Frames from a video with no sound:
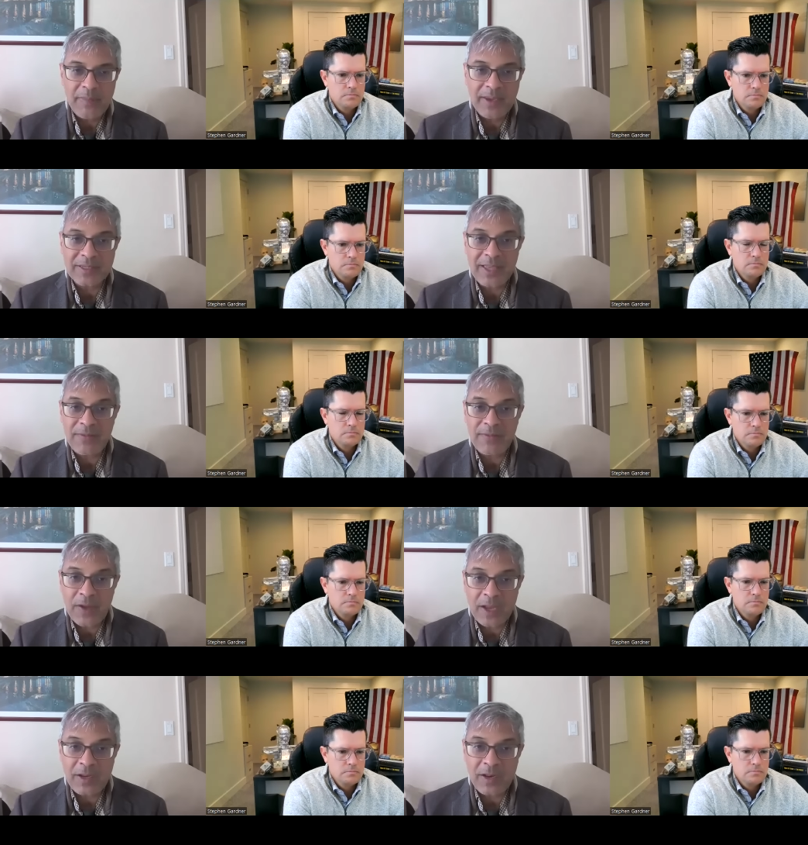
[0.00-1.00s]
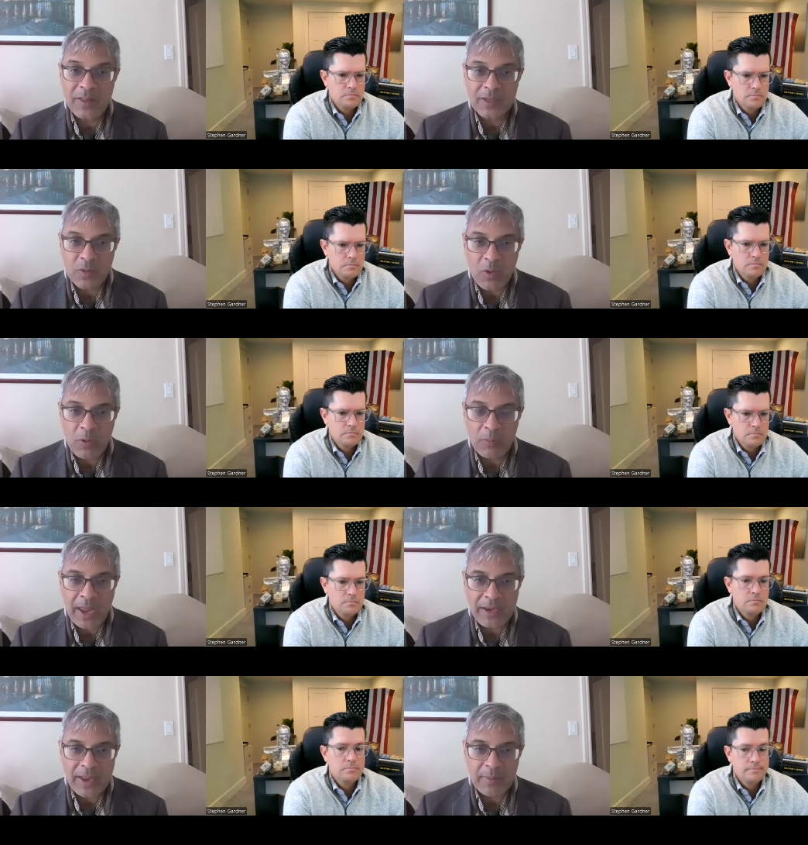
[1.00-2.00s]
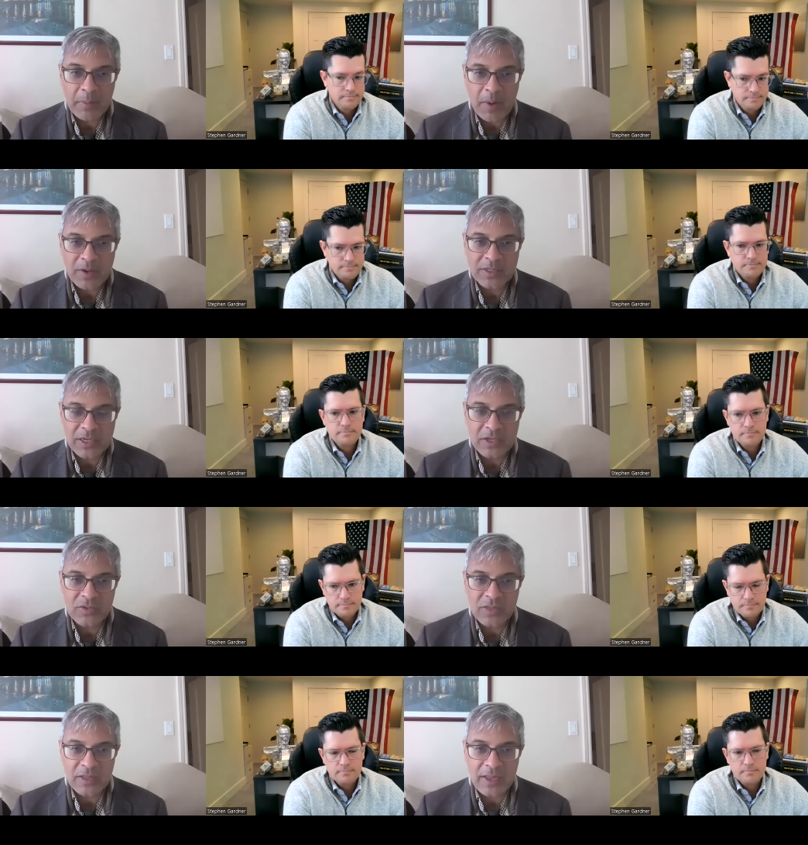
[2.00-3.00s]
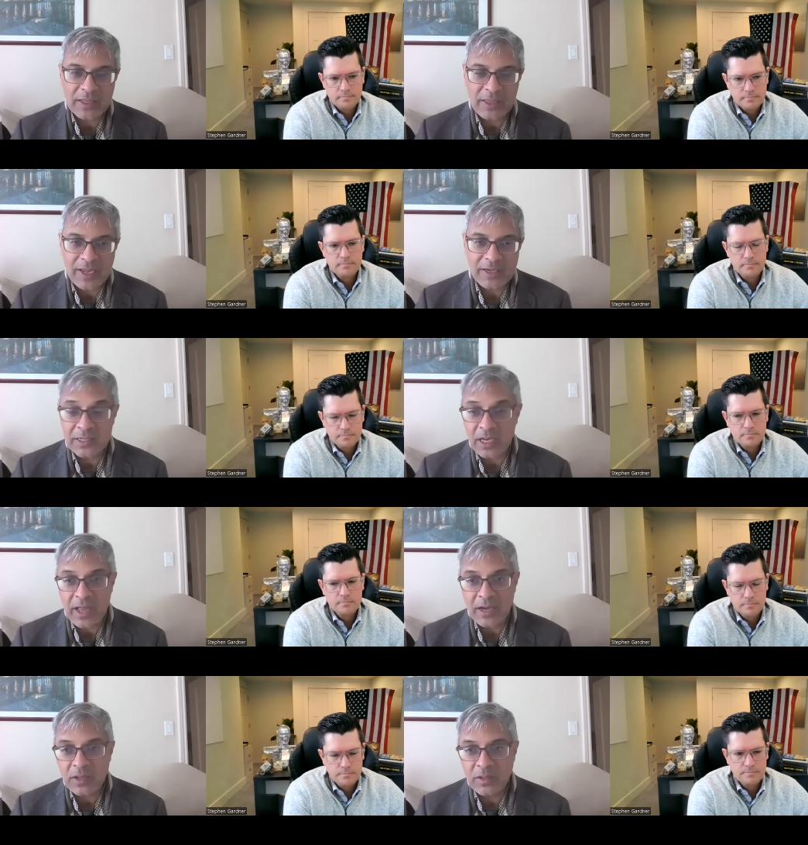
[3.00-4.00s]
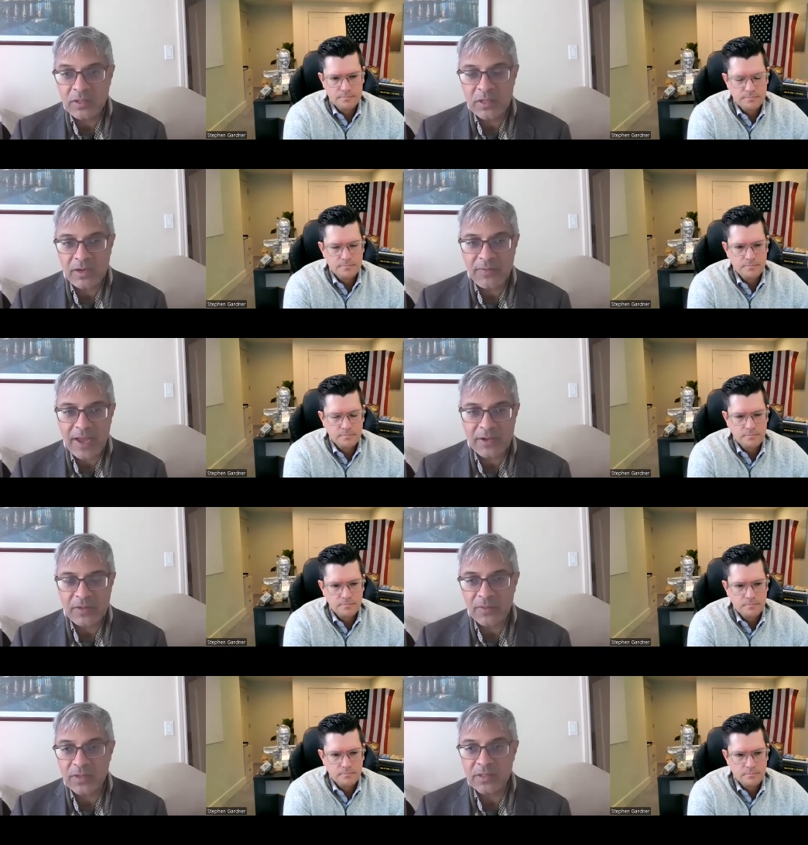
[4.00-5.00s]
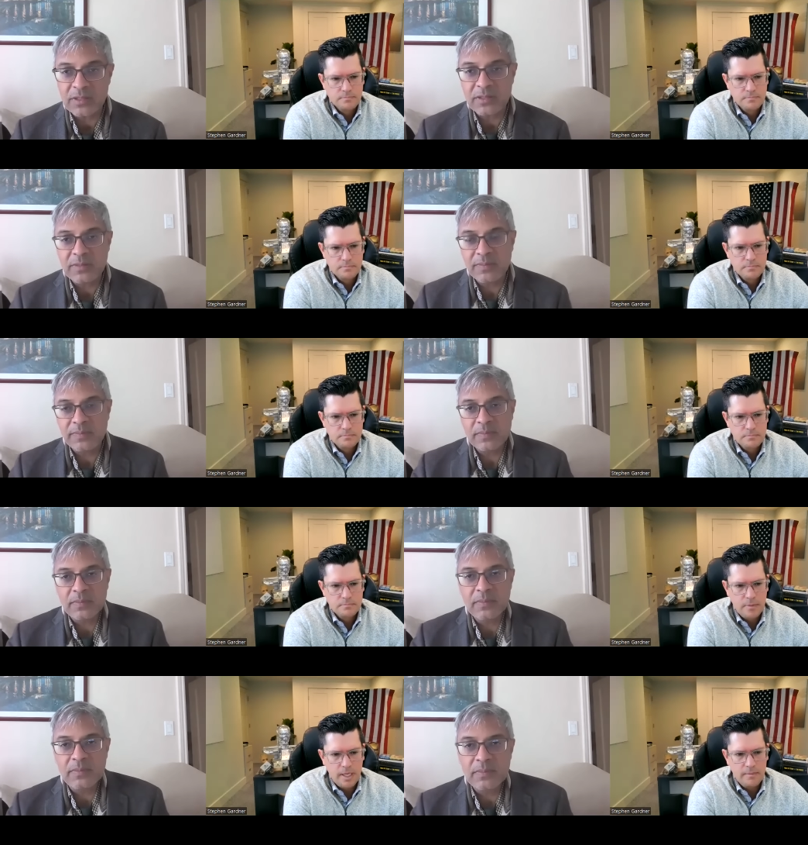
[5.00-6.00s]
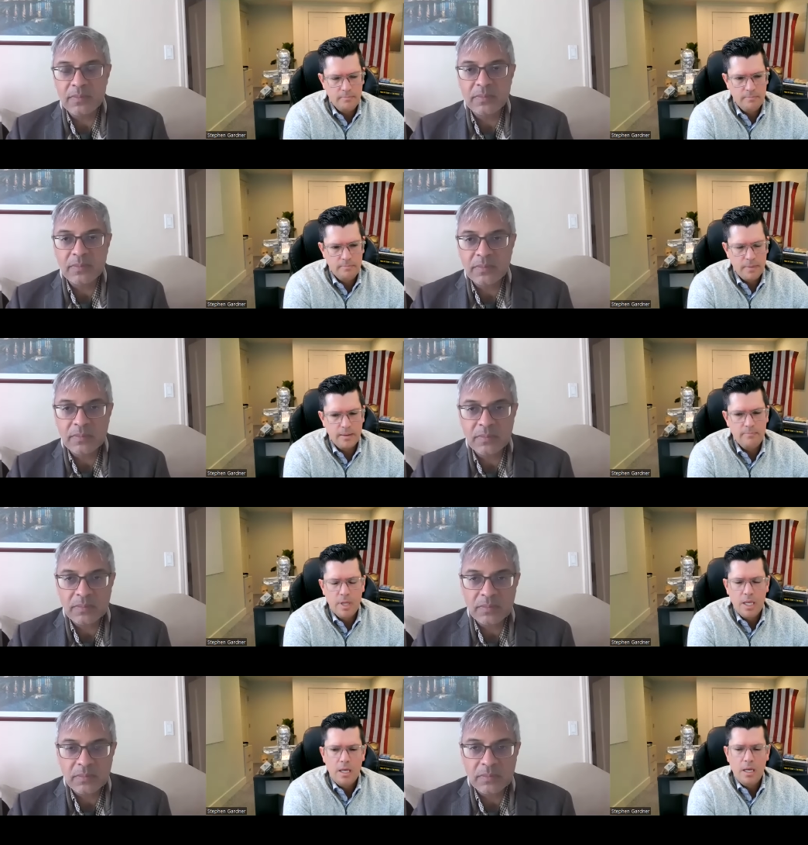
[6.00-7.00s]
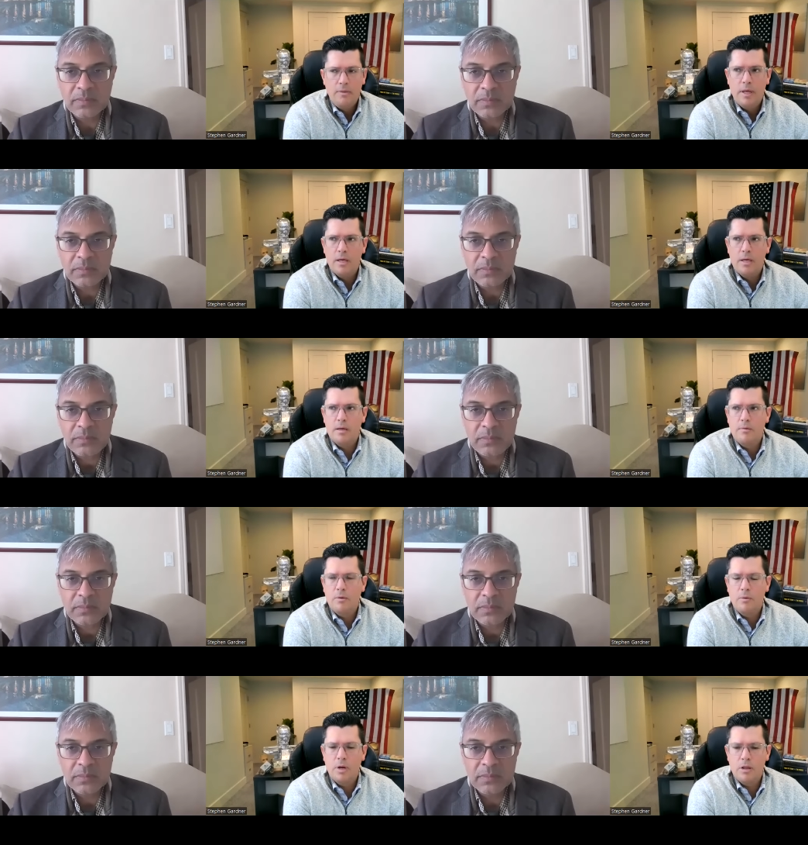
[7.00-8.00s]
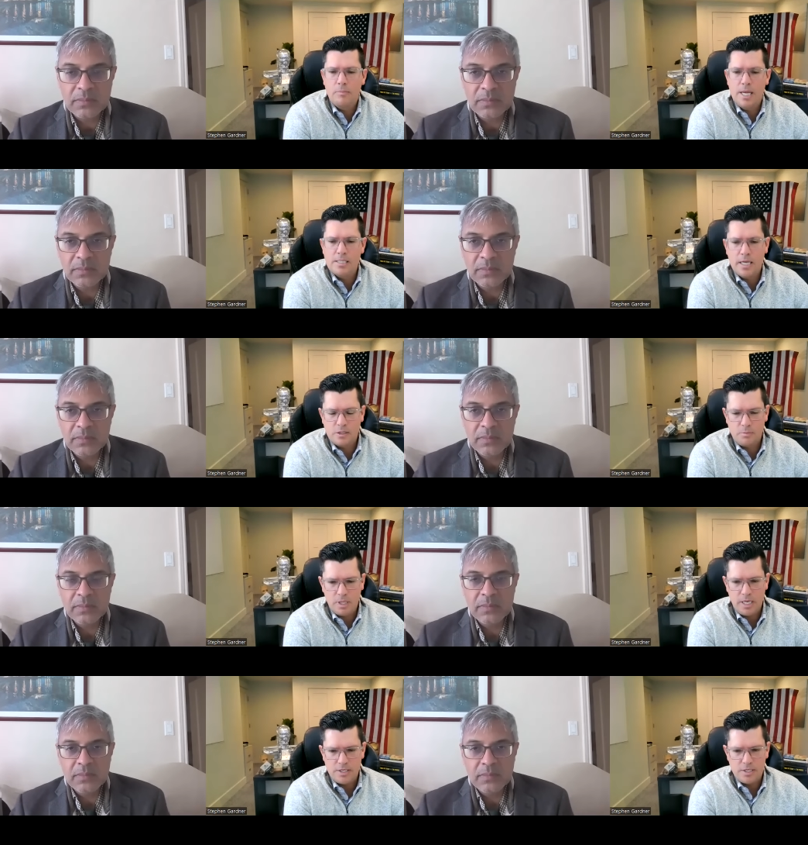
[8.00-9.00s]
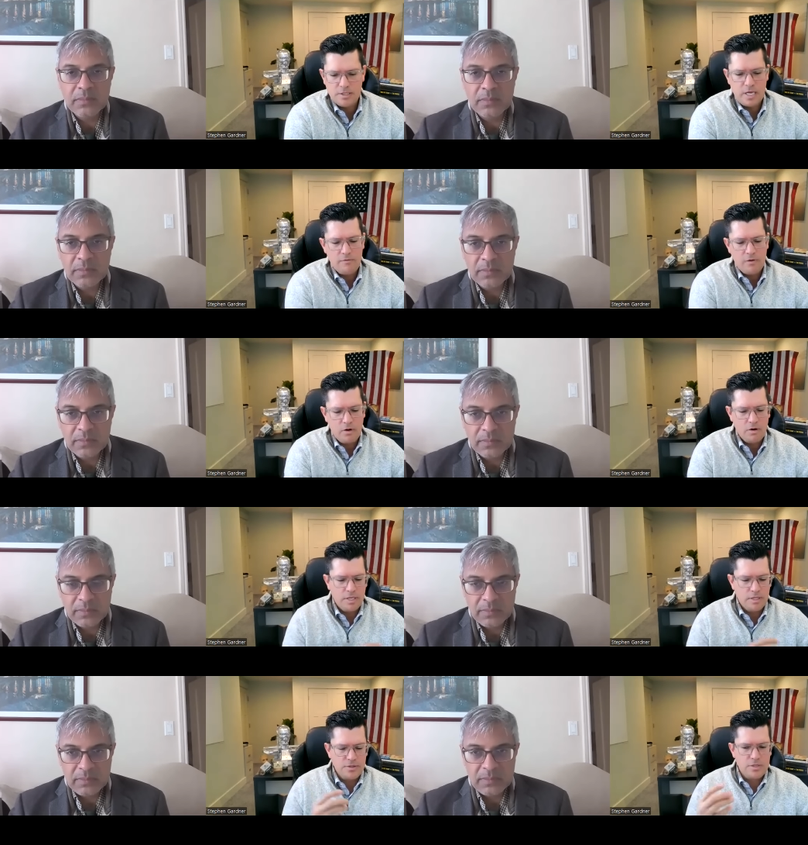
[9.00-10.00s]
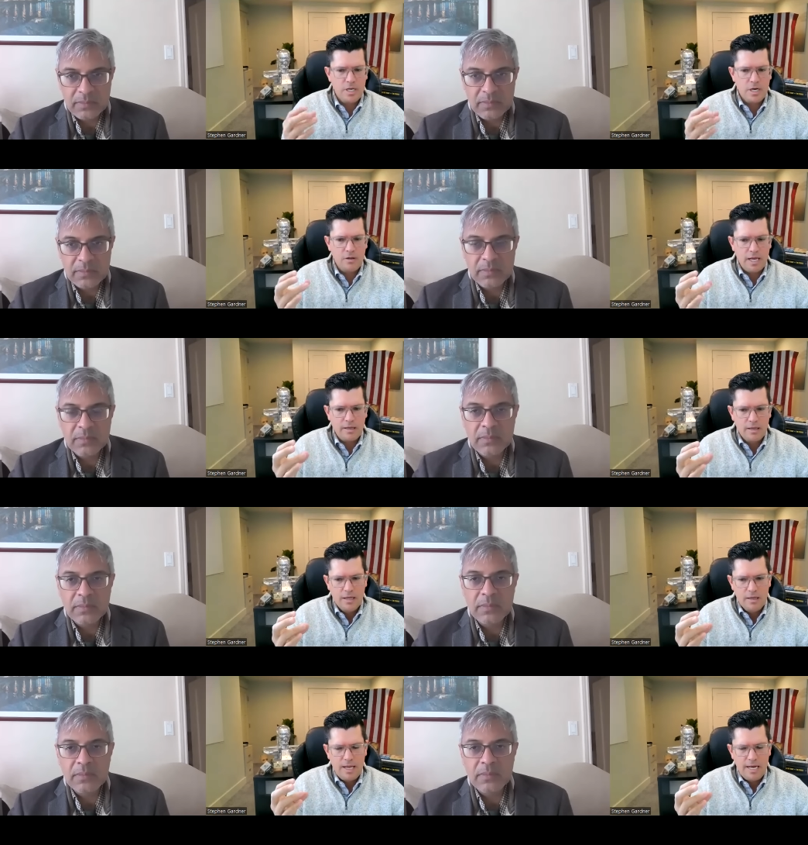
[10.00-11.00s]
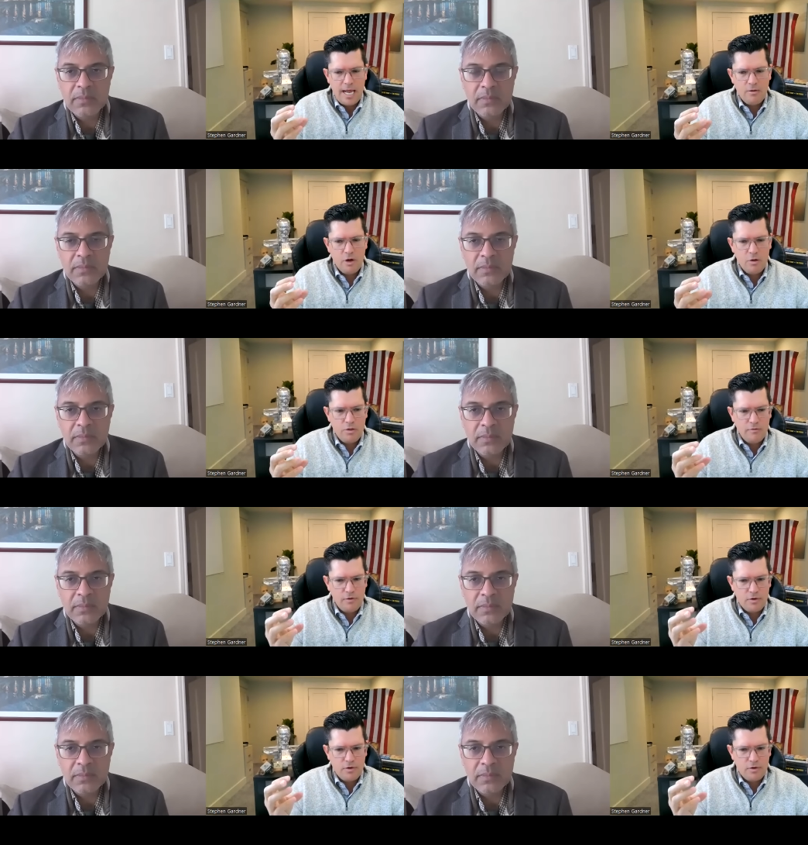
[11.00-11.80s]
Speaker 1: because they funded this whole pandemic preparedness industry that likely led to this, and that includes Tony Fauci, for instance.
Speaker 2: Yeah, yeah. The one of the best explanations I've heard is you know like they now know the